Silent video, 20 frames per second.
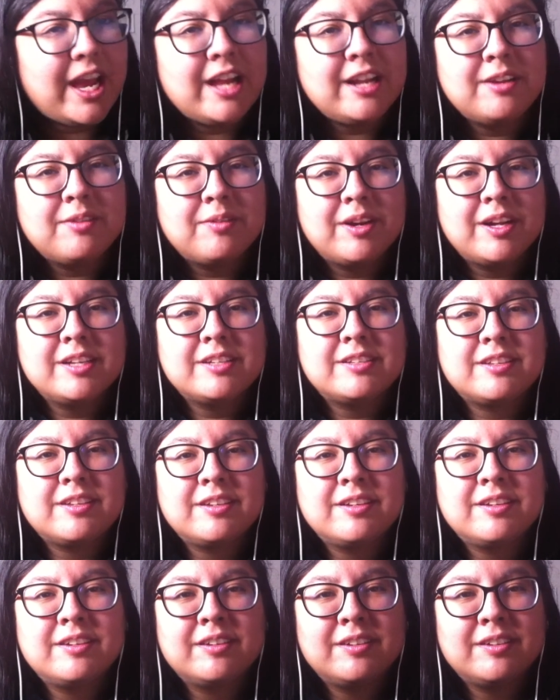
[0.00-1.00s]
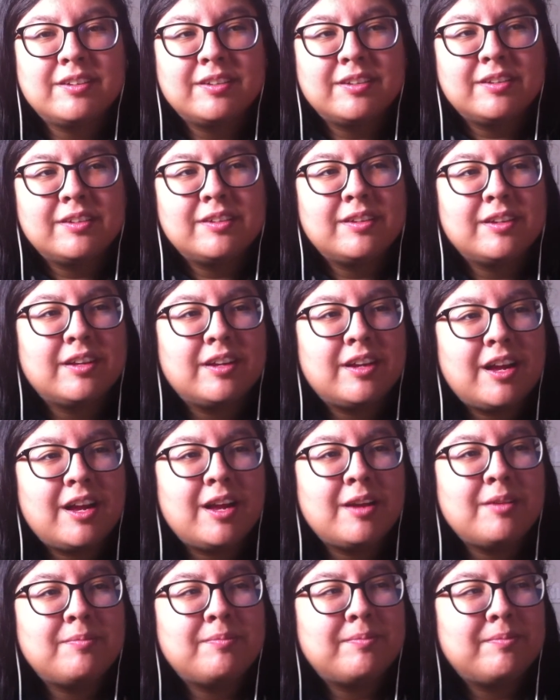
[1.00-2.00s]
Anyways,
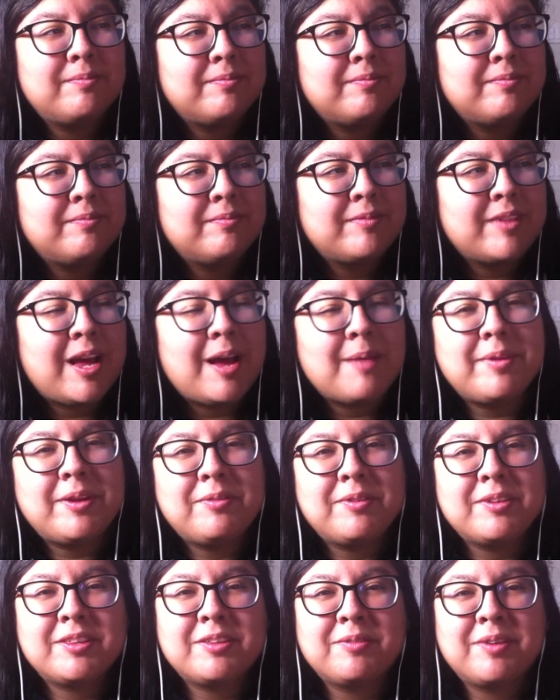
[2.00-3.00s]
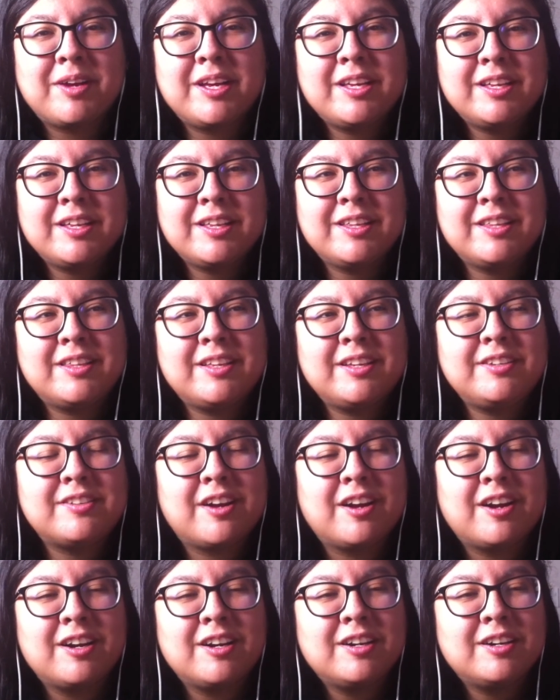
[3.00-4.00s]
I'm happy with the way
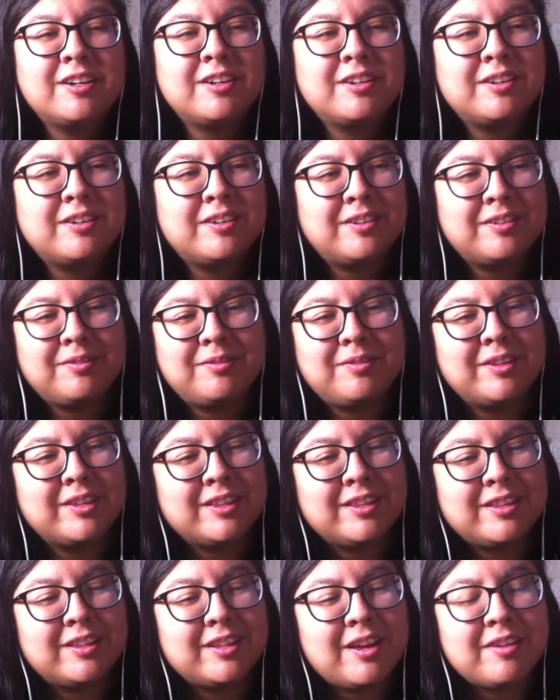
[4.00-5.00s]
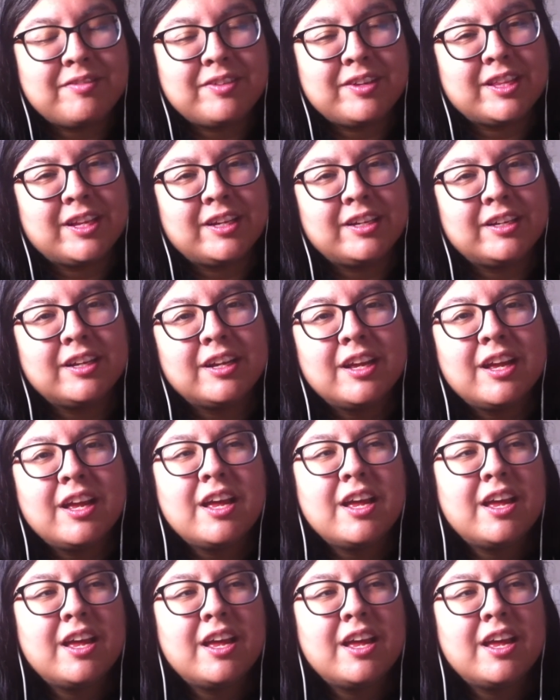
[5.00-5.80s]
things are with everything.